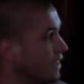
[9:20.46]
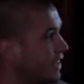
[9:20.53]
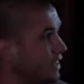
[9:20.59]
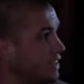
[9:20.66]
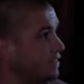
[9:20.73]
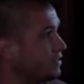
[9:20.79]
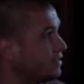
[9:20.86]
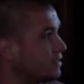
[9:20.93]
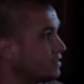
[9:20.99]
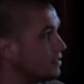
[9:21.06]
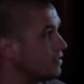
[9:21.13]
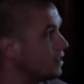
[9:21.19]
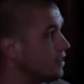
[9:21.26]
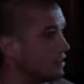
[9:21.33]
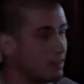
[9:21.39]

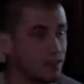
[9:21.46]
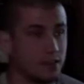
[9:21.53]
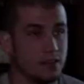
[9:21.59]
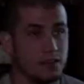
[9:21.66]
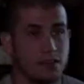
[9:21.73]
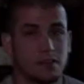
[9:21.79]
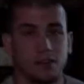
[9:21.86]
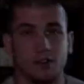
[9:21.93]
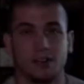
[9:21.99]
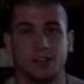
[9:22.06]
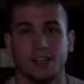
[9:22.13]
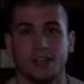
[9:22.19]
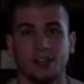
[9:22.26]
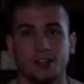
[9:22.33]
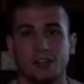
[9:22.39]
kids at the
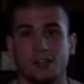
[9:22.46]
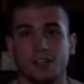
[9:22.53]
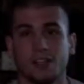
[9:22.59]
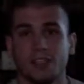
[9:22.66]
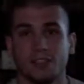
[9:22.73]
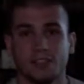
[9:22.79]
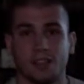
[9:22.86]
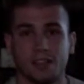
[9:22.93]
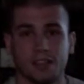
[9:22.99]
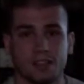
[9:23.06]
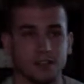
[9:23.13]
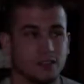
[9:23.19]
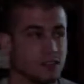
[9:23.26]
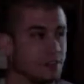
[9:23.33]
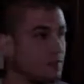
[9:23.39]
earliest
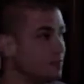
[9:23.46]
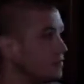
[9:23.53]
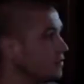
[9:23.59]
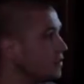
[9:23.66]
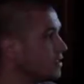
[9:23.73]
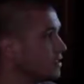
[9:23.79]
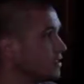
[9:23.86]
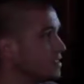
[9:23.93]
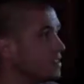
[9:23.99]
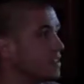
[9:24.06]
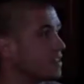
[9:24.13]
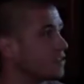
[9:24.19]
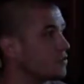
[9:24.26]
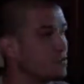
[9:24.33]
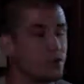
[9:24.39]
ages of
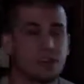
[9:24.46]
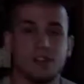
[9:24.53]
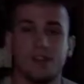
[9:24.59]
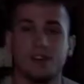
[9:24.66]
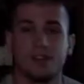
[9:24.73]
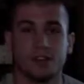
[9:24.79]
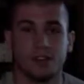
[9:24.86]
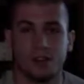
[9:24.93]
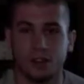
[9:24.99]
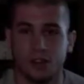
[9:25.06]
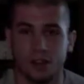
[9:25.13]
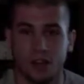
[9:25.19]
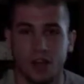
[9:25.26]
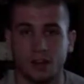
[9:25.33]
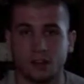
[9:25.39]
6 or 7
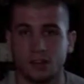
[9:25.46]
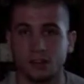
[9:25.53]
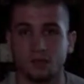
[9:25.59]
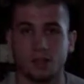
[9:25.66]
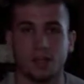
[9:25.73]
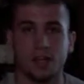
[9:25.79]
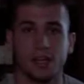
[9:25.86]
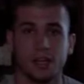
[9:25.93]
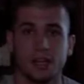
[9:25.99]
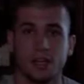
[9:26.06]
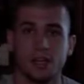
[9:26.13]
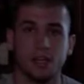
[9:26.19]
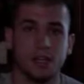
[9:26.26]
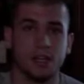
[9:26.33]
are allowed to play,